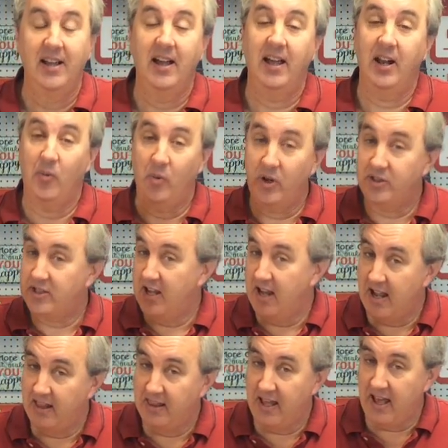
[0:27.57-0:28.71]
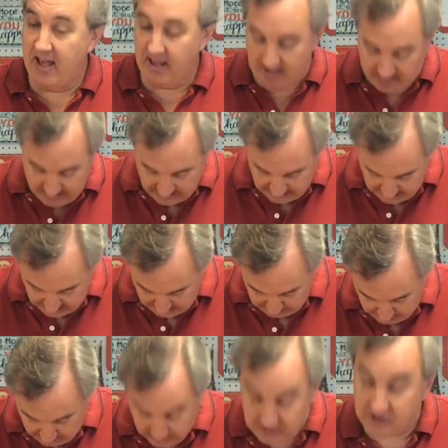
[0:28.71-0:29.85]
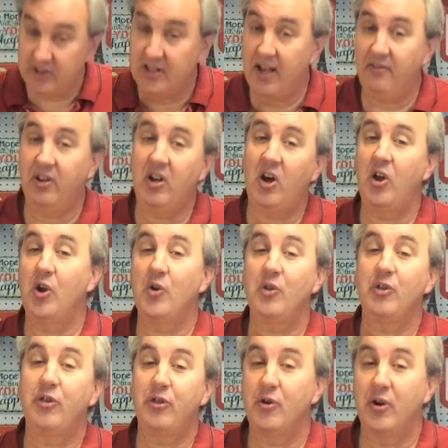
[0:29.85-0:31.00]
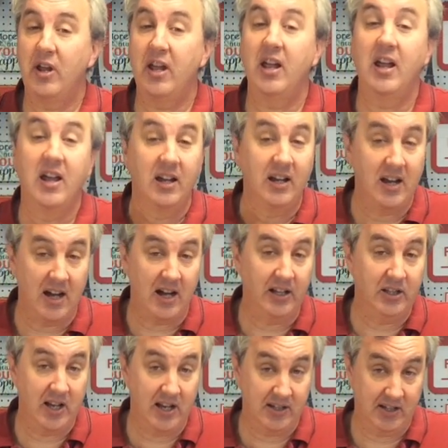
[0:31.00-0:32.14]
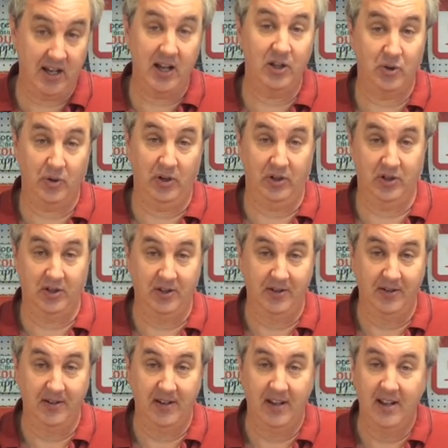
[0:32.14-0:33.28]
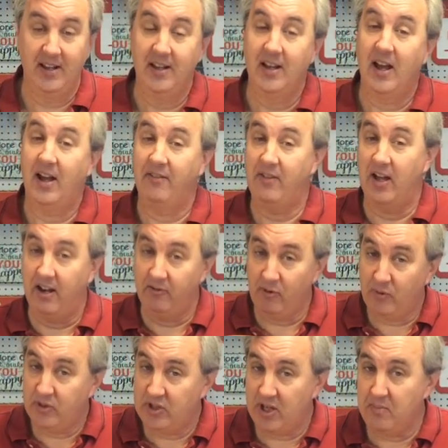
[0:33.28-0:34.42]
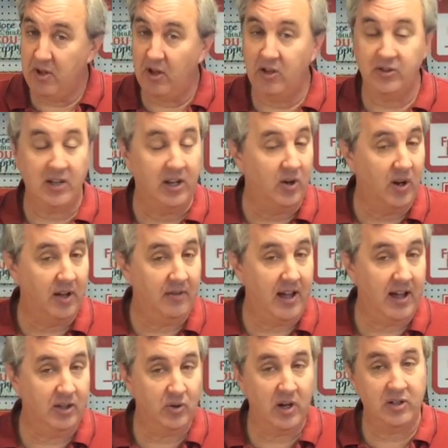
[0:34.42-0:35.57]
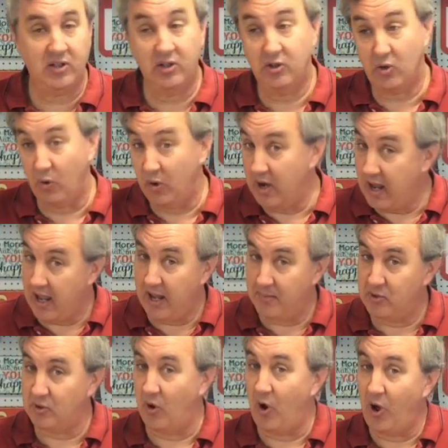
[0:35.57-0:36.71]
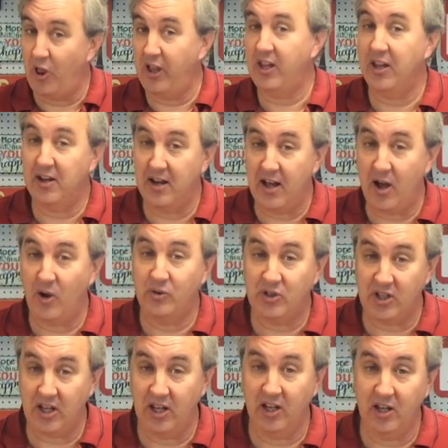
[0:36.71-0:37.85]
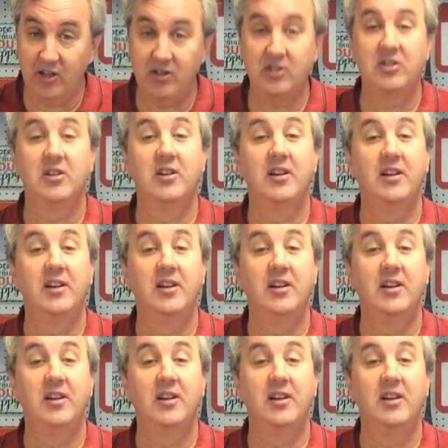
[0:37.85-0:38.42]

And then once I had that, I ended up with 730 contest entries. I've got everyone's emails. I don't have addresses or names, so all I can announce is